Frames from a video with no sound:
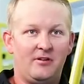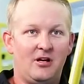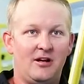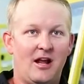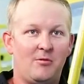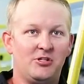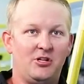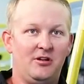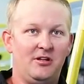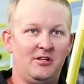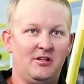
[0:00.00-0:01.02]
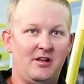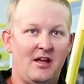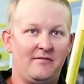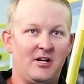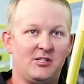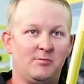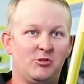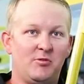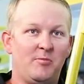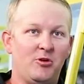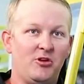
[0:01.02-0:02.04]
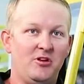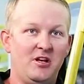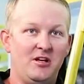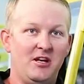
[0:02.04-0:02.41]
Now we're starting to have customers with more unique